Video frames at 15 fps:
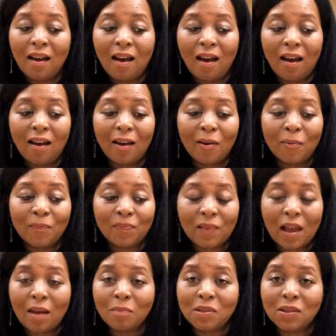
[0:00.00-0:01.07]

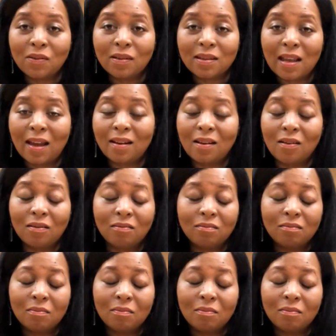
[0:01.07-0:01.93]
I'm so excited. I know